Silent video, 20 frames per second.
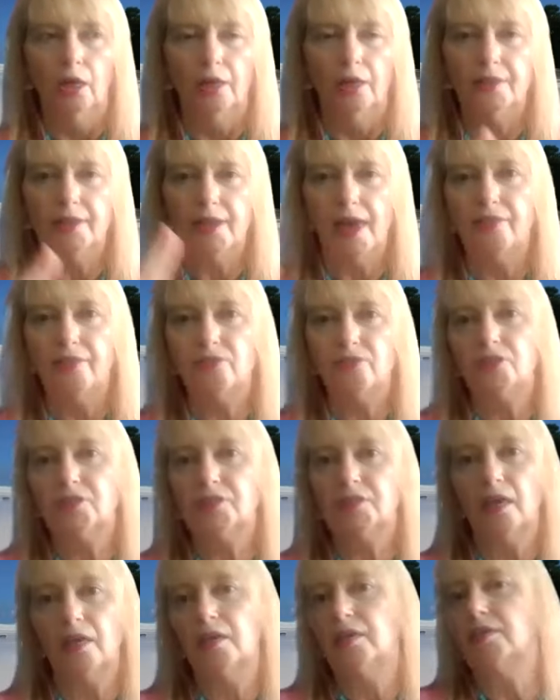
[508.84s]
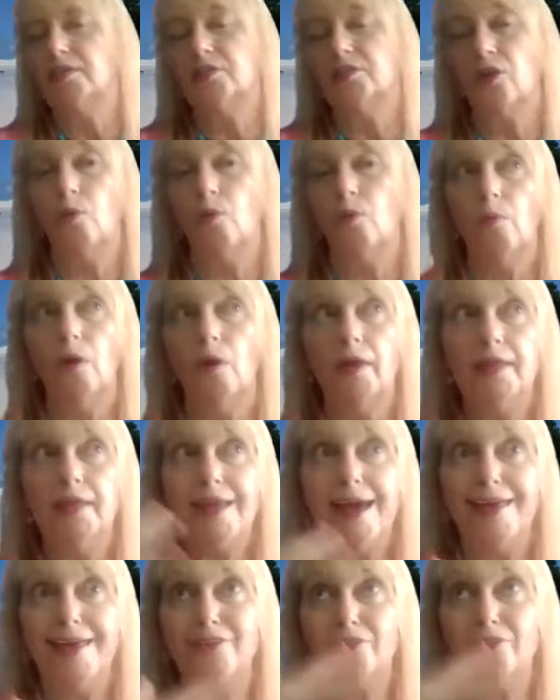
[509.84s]
on the others, so
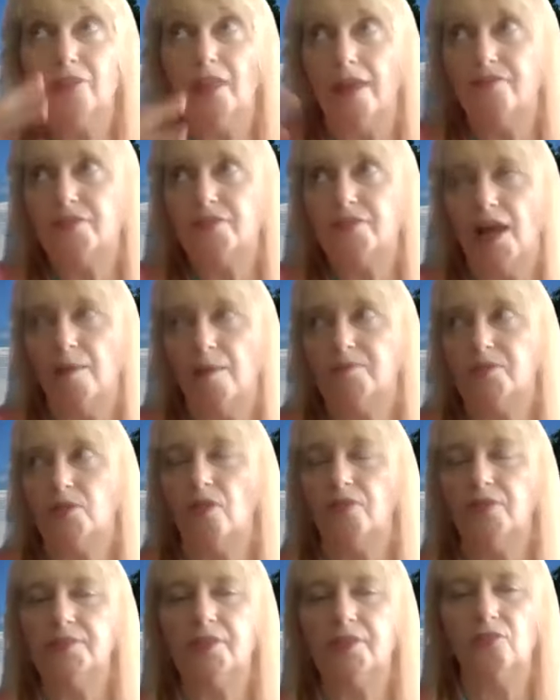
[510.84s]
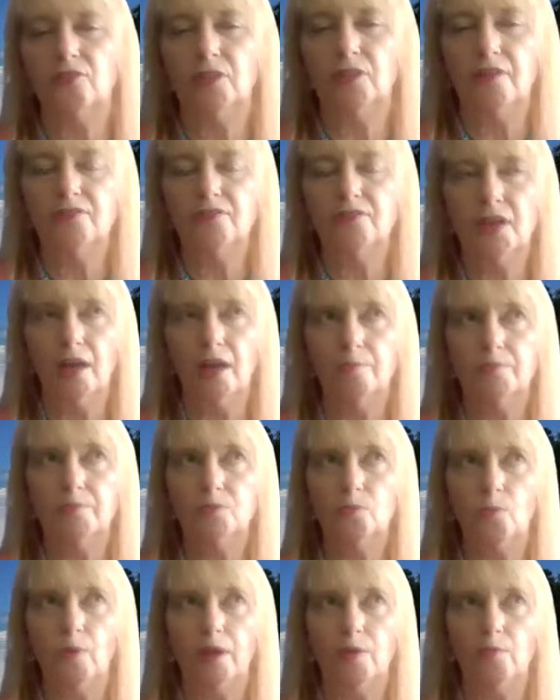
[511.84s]
in other lifetimes and all these other lifetimes,
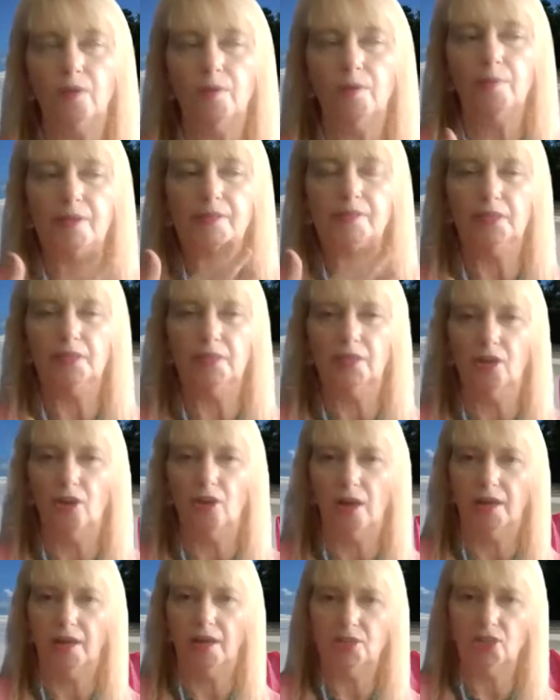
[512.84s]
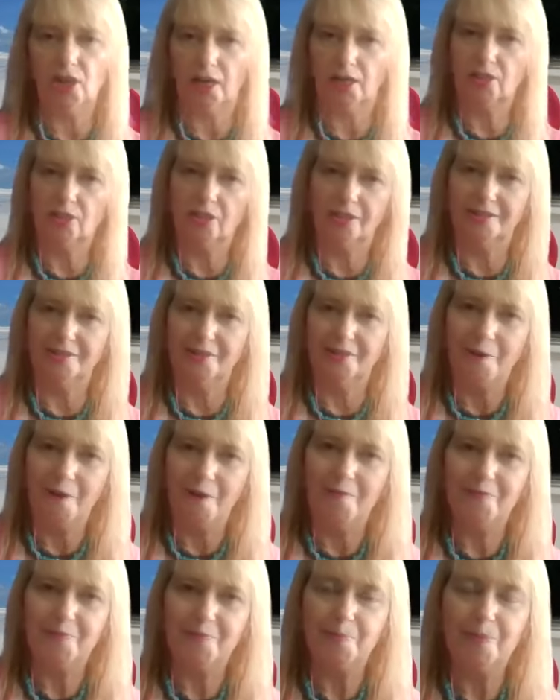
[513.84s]
when we basically got ejected
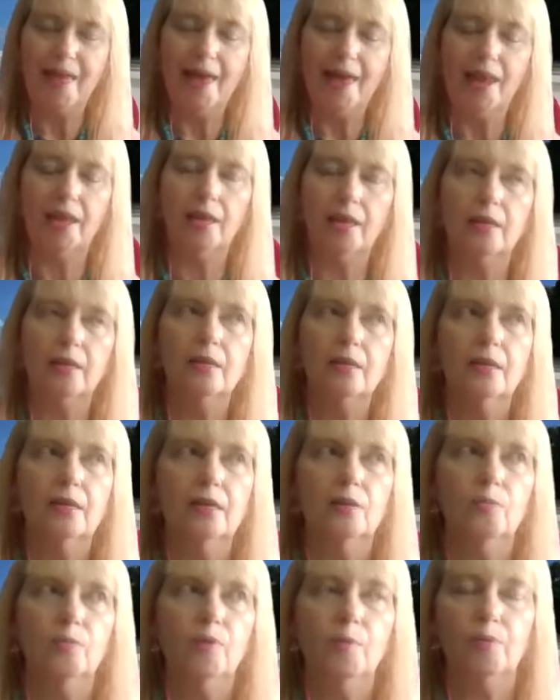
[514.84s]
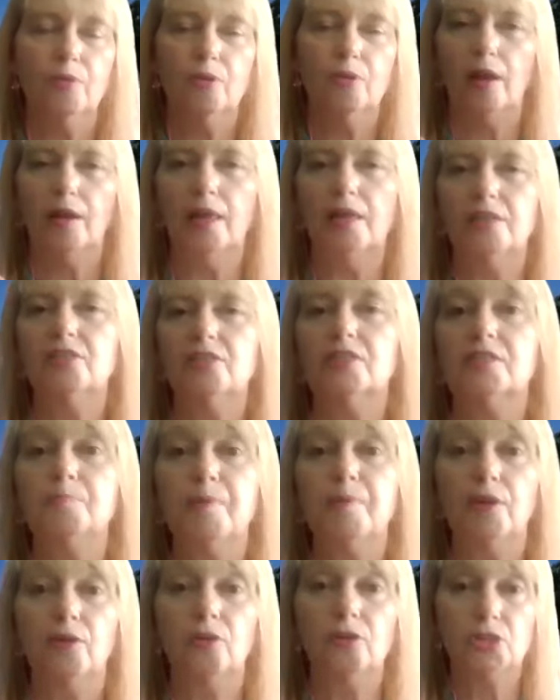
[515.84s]
off the planet, we were not allowed to
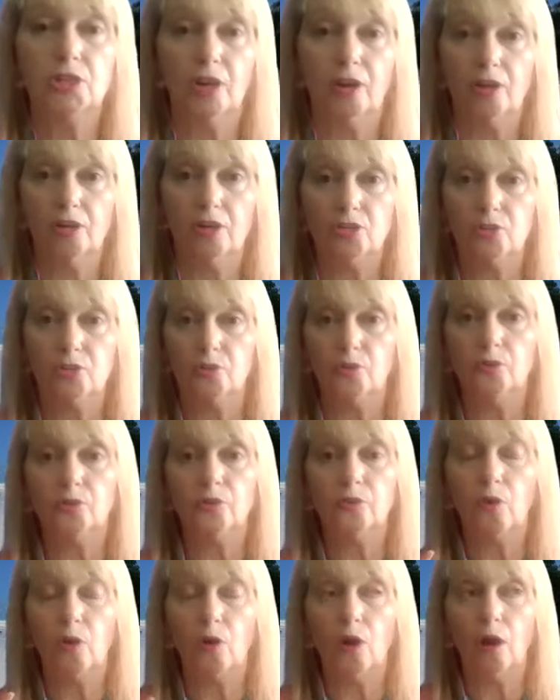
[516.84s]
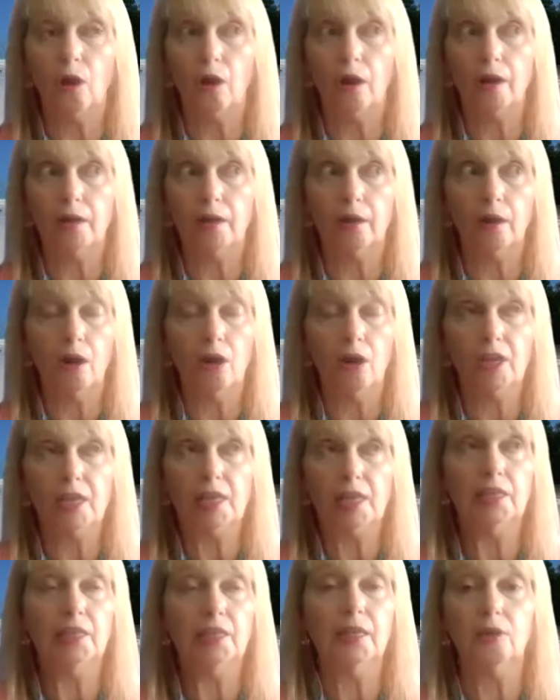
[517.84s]
speak or share our truth or our
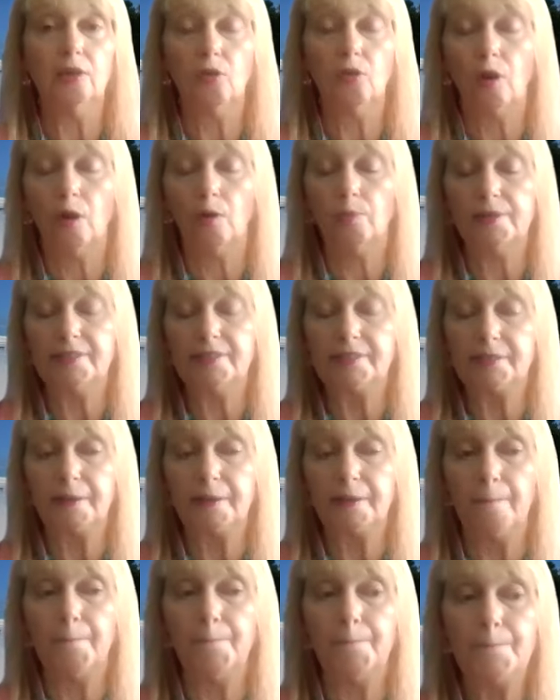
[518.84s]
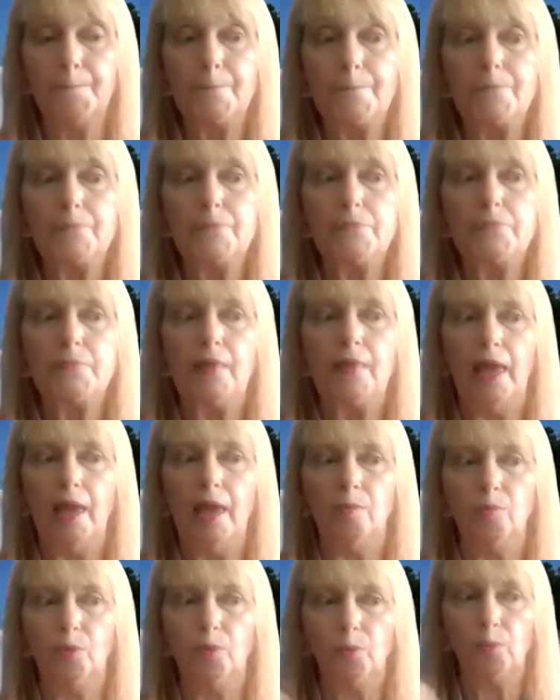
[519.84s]
healing or our wisdom.
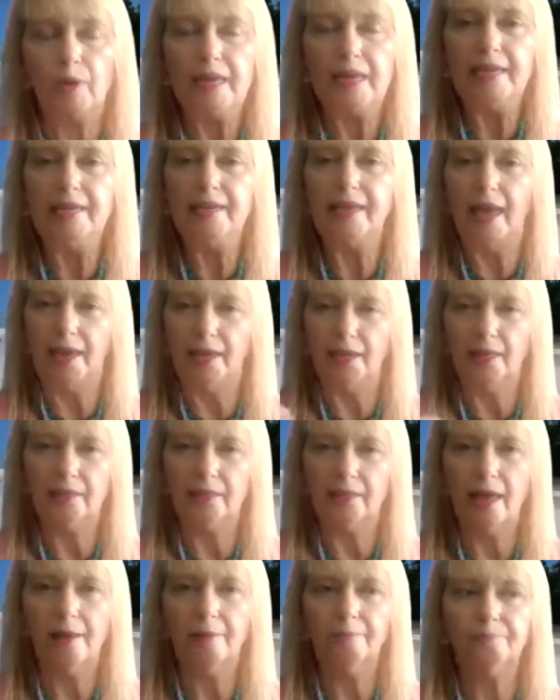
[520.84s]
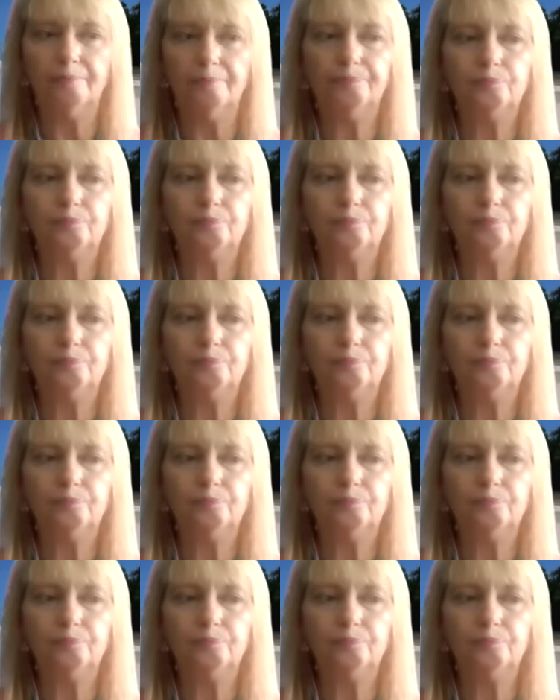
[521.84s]
And we're regaining that.